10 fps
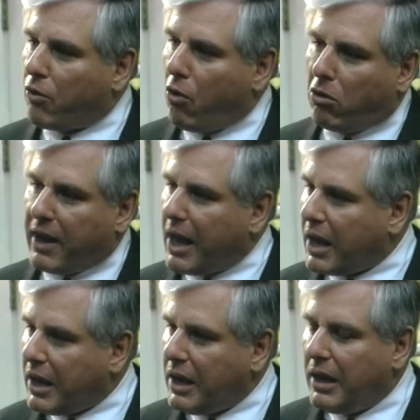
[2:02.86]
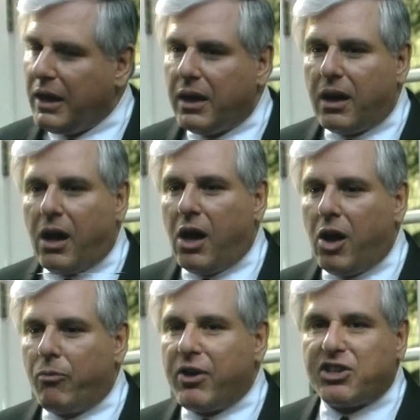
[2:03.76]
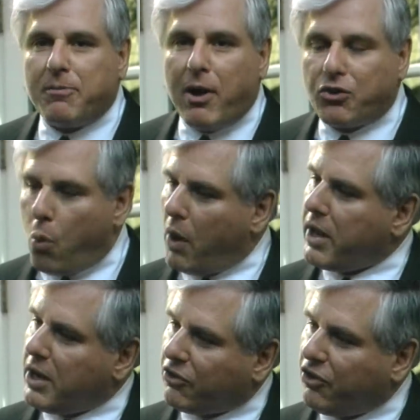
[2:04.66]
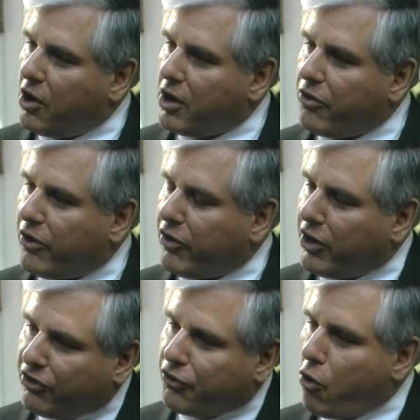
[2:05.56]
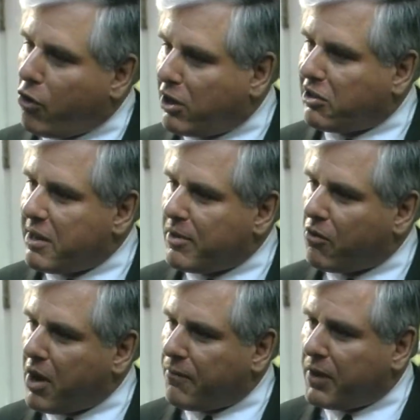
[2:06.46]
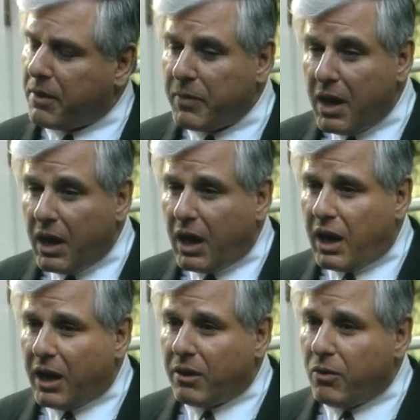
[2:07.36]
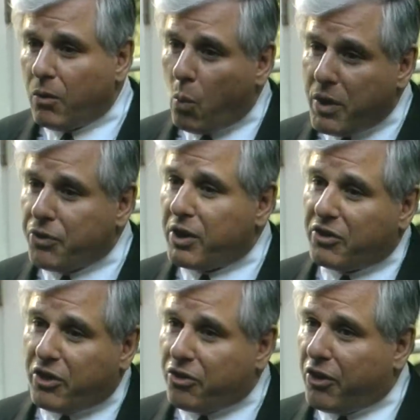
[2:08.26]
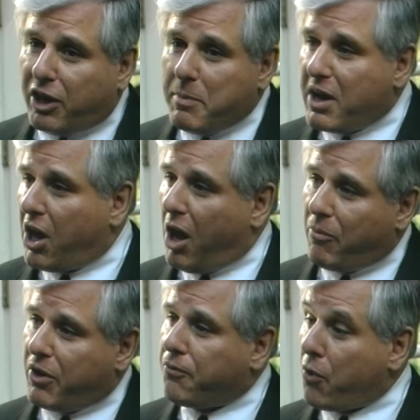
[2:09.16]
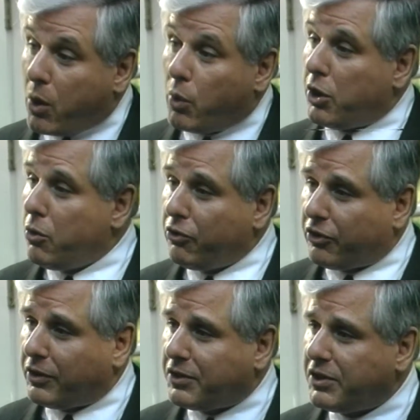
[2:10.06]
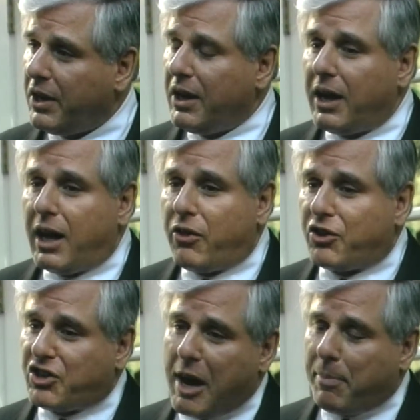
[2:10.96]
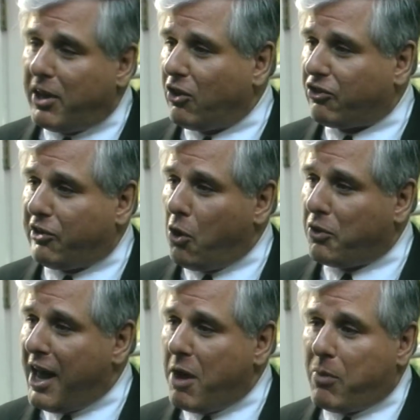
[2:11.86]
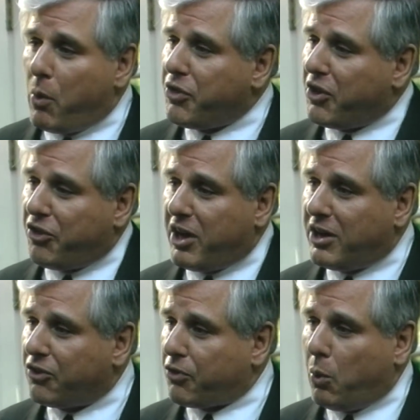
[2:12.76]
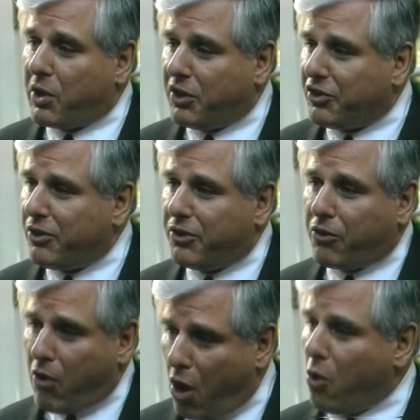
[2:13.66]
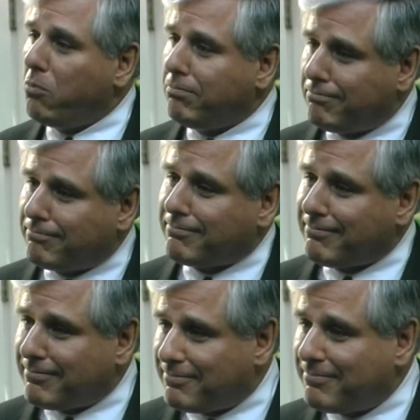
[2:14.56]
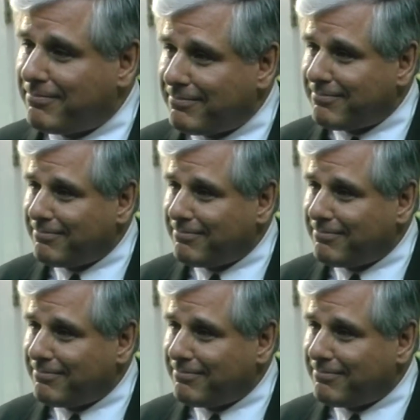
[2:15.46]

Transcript: year old guy. Um, that's about 20 years younger than the historical demographic, and we think that they'll become the frequent users. Uh, the sampling will slow down, but we think the industry will continue to grow. What about restaurants